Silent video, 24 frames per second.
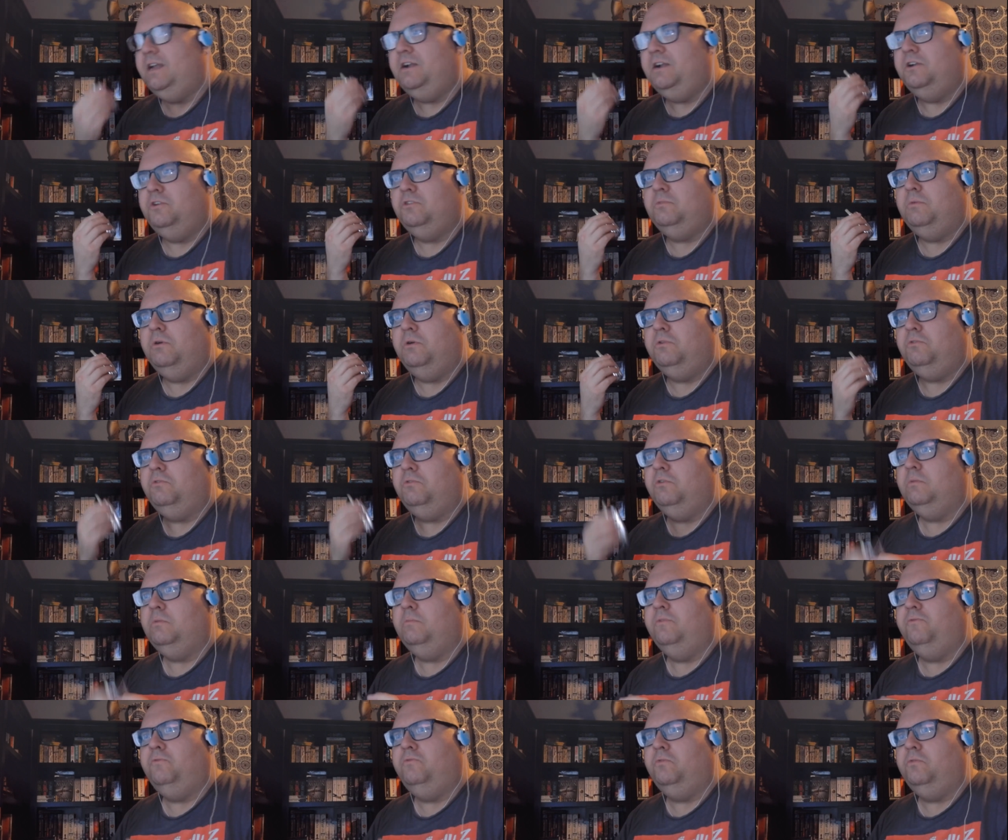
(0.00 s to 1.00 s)
another Motorola
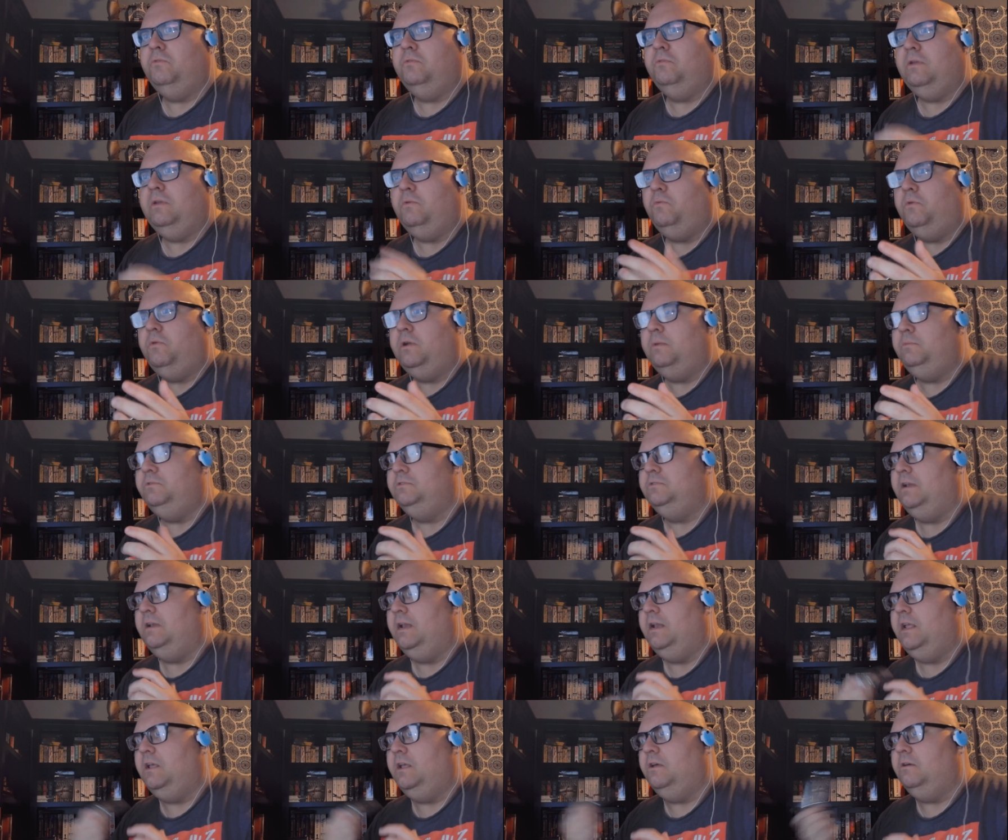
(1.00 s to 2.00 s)
before that one I'm using
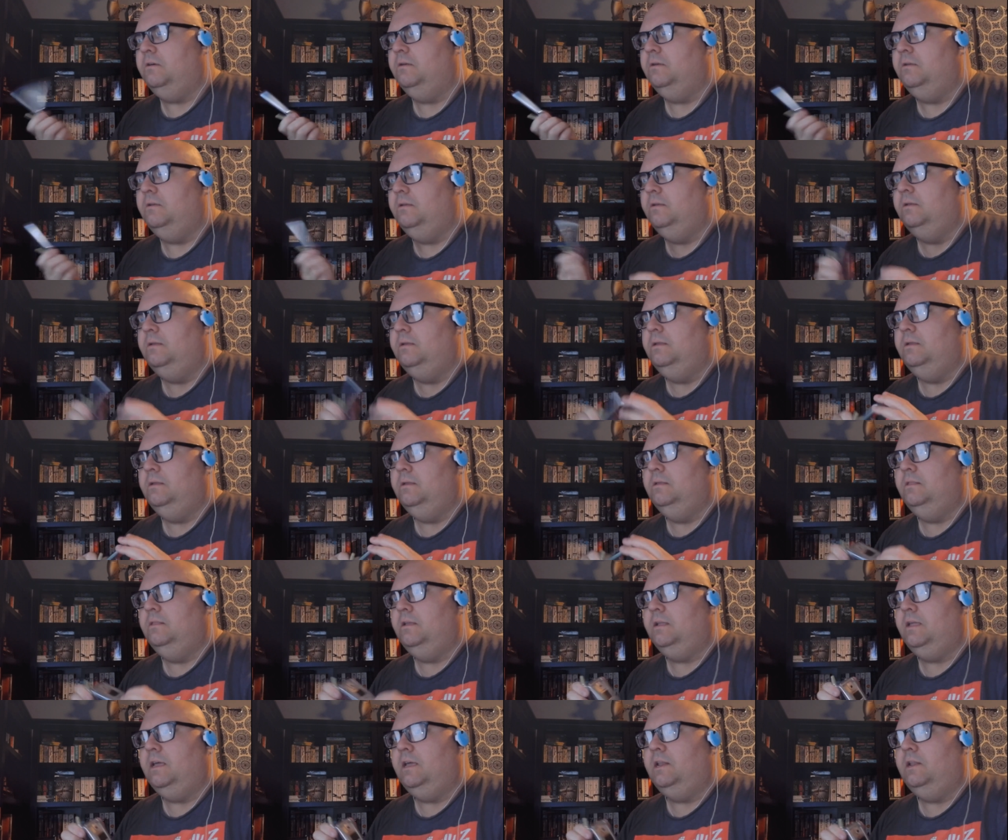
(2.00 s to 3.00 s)
now.
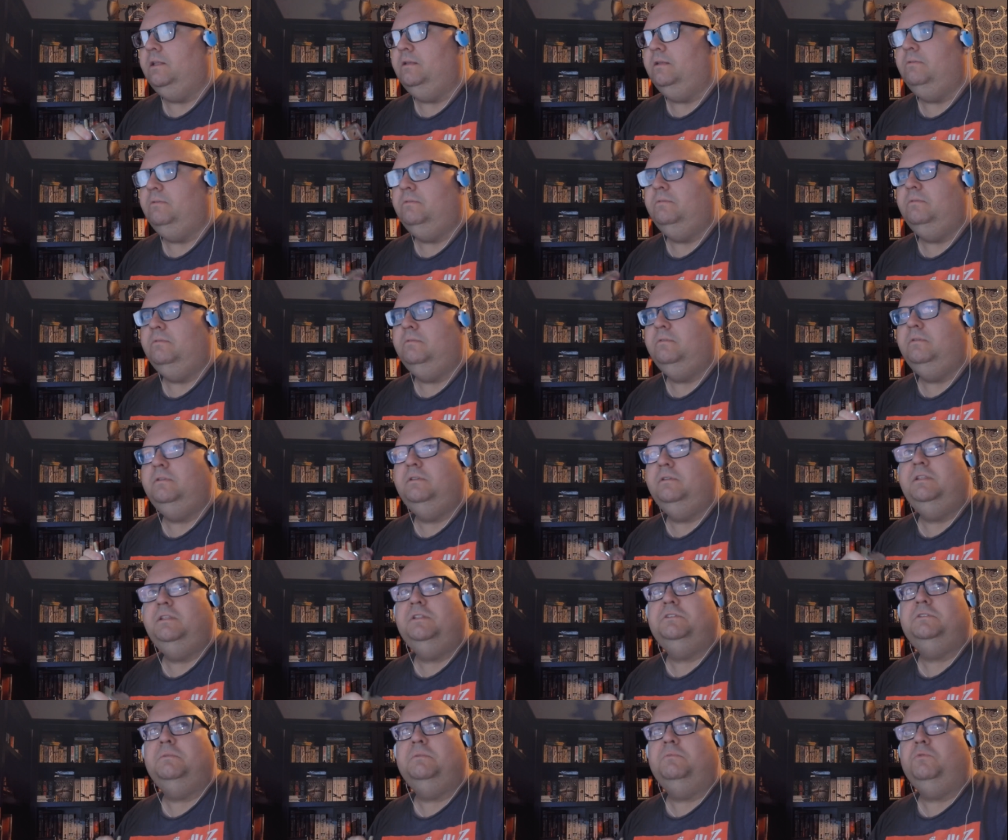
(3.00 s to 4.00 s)
That kind of
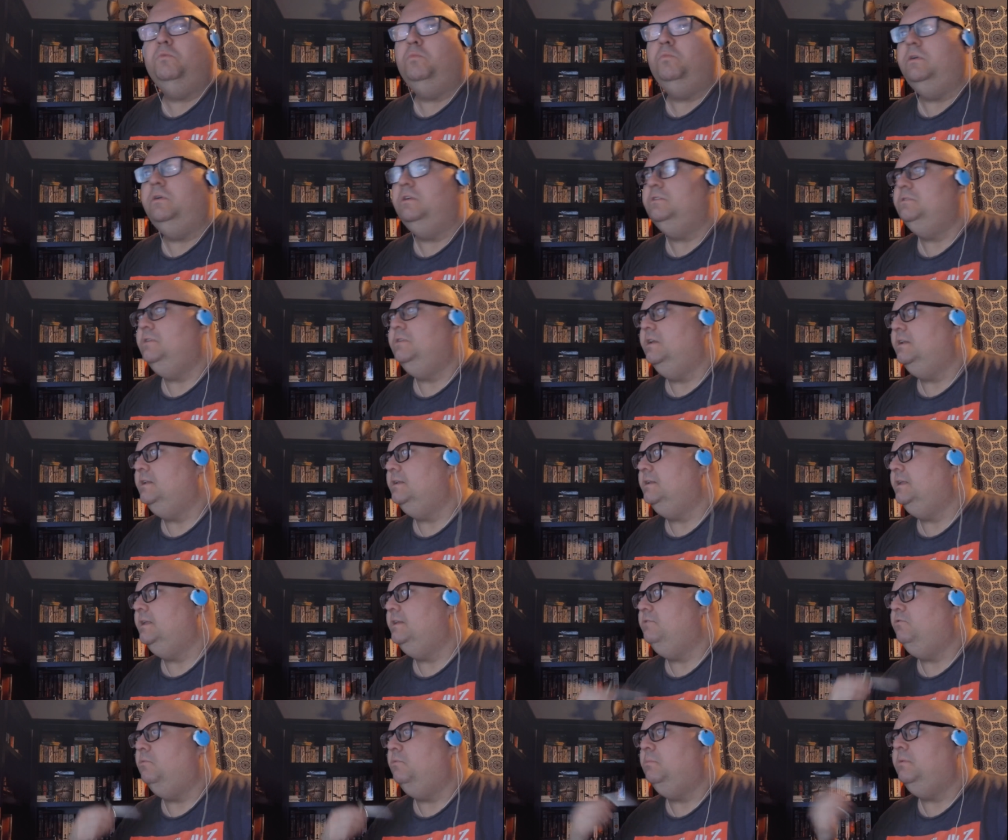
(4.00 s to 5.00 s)
did something weird, so I had to
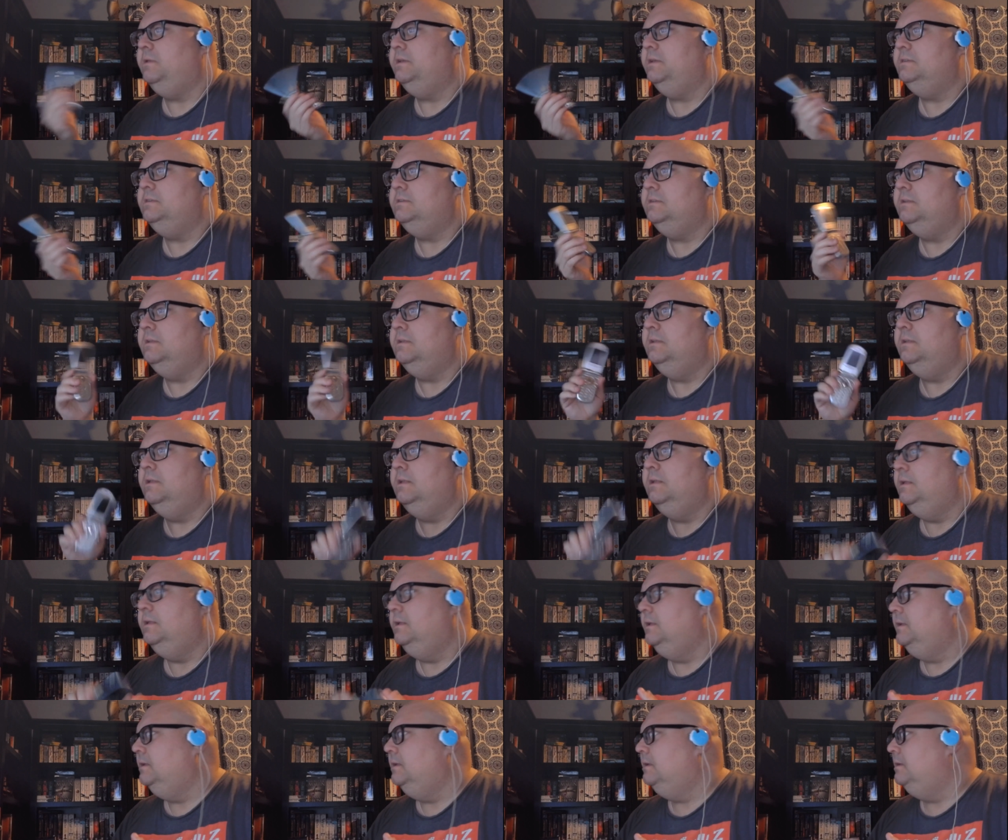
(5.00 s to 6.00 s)
get it replaced.
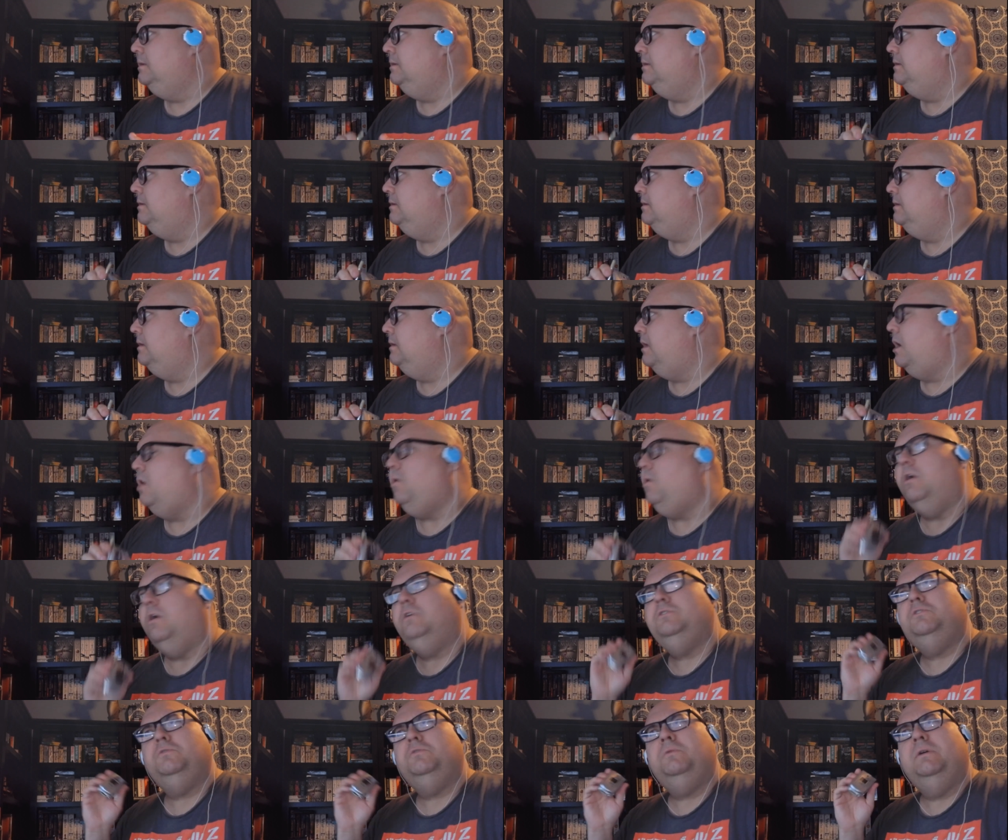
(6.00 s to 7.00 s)
Oh, I
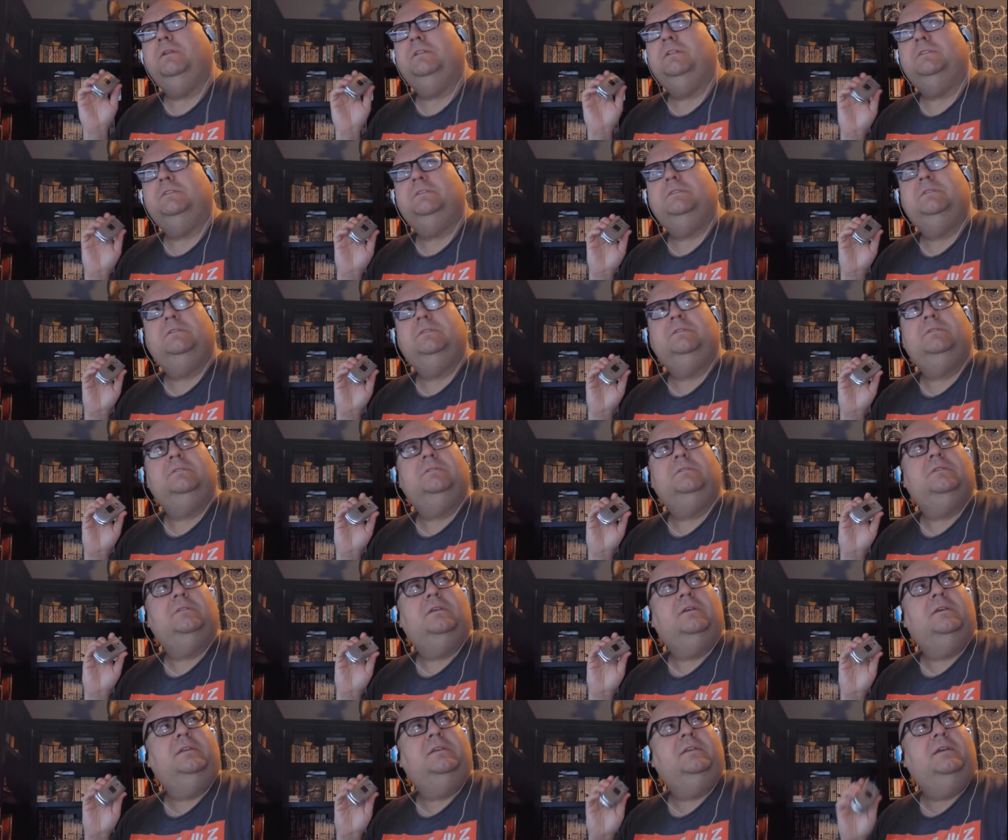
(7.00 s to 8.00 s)
also had a,
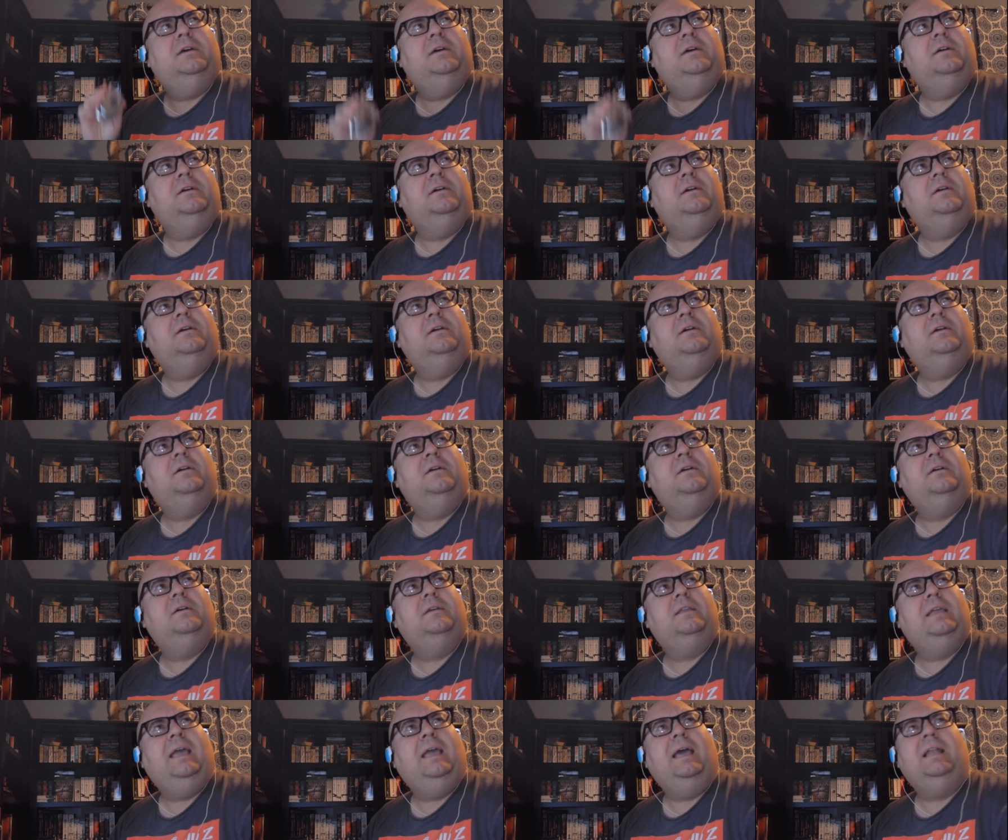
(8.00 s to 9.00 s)
a uh,
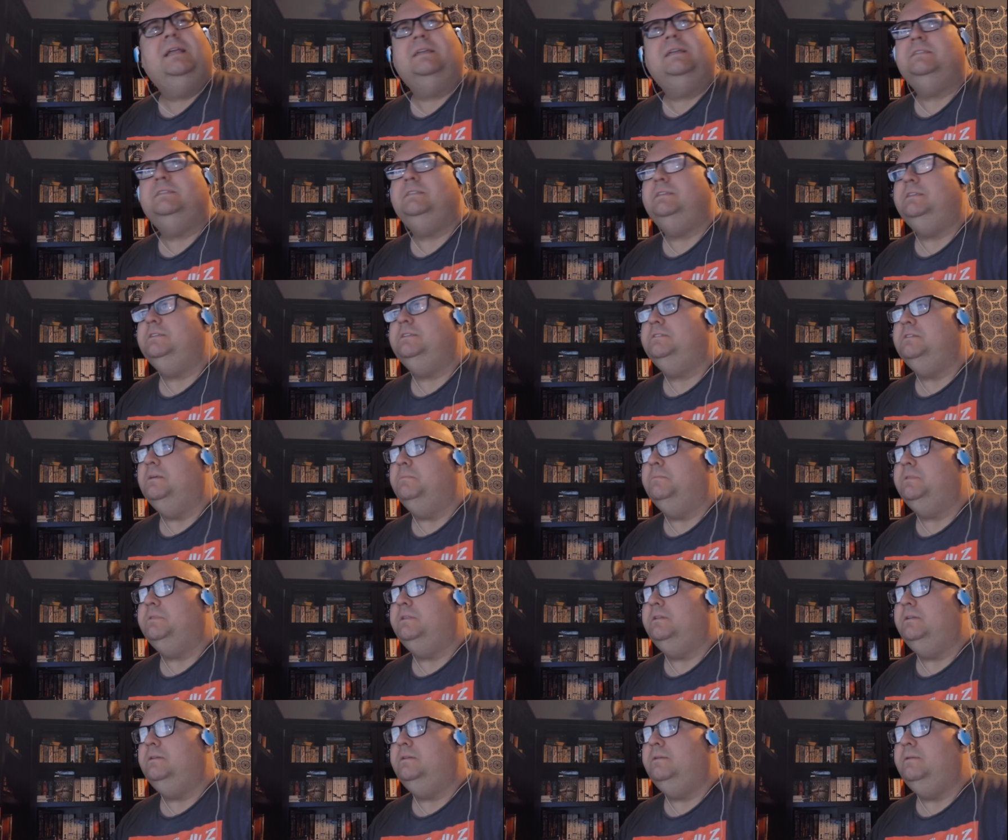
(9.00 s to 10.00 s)
Galaxy
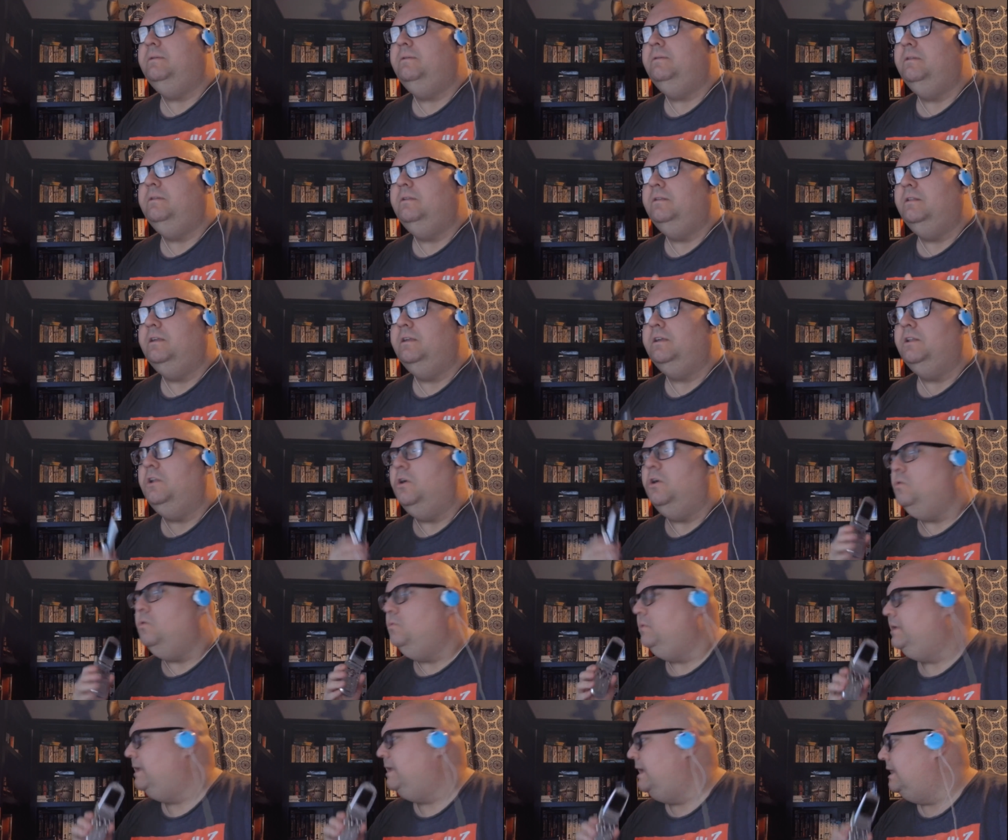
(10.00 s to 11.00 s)
something an
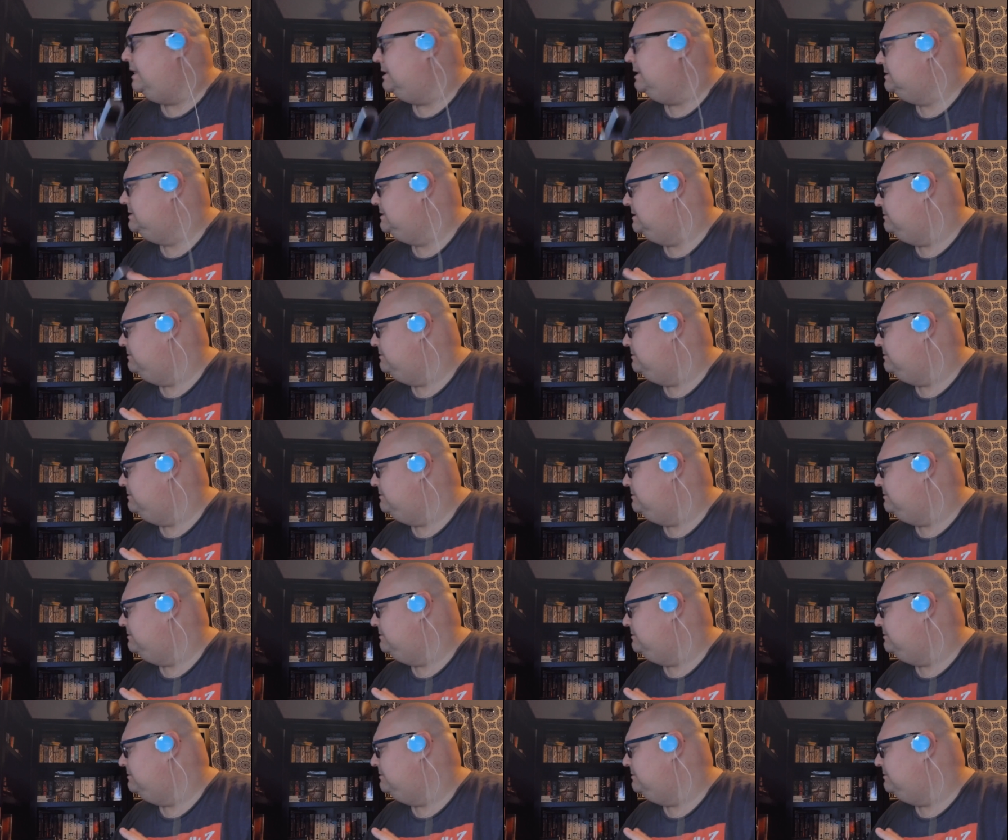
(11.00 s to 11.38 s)
old Galaxy.